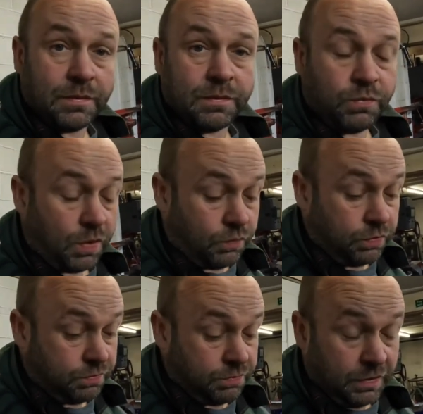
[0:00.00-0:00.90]

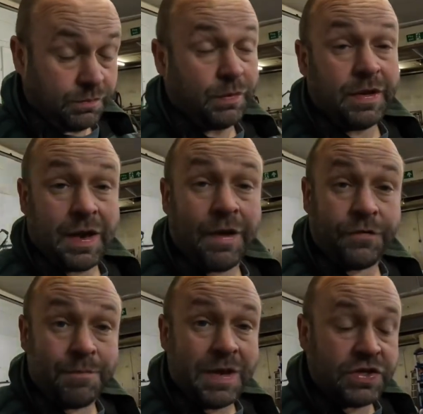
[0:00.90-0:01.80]
would they'd have
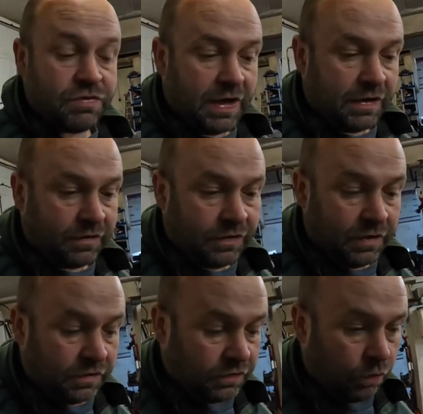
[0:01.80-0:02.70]
to measure it
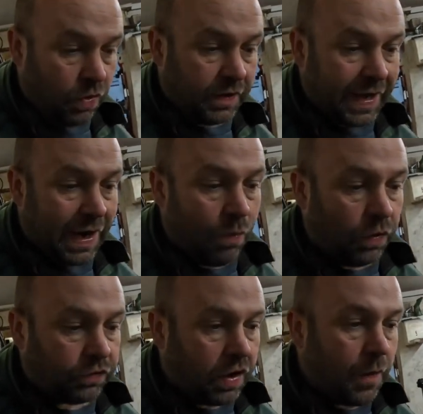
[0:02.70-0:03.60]
to work out
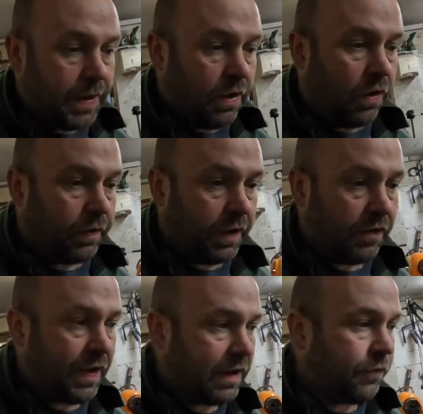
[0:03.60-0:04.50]
what's going on. And
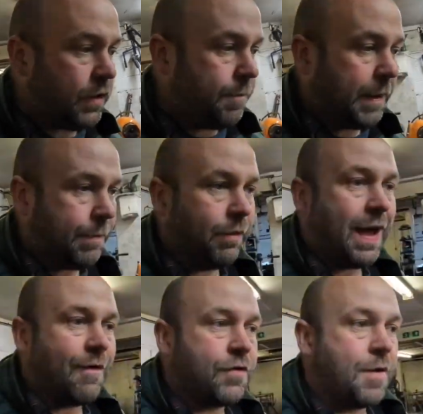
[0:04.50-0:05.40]
I've had a few people
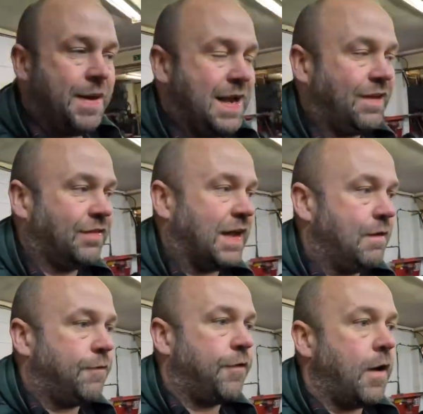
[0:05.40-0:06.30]
that have come in
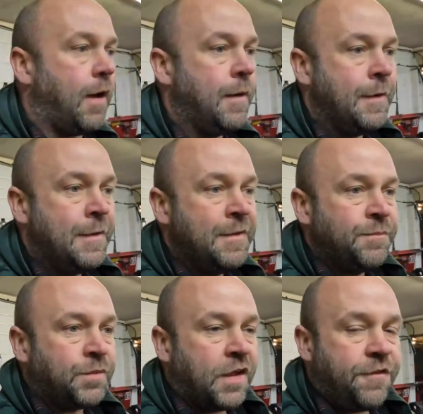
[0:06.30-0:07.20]
asking for
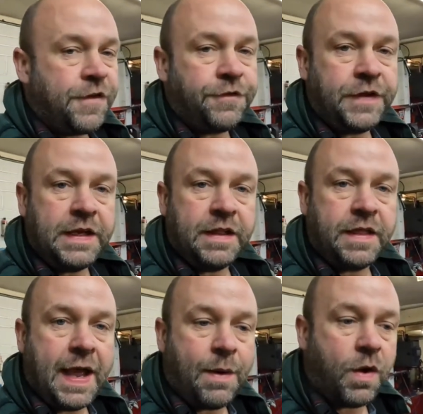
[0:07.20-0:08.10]
15
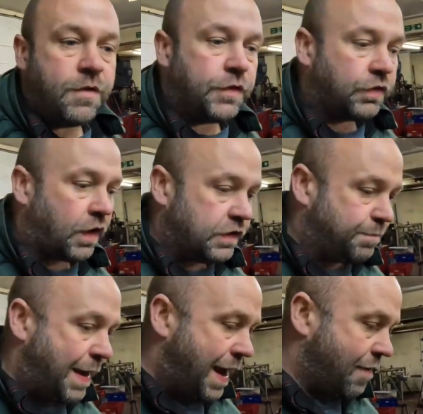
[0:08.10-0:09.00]
thou
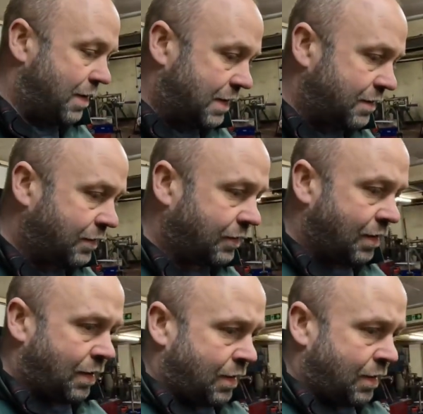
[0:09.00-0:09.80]
oversized bearings.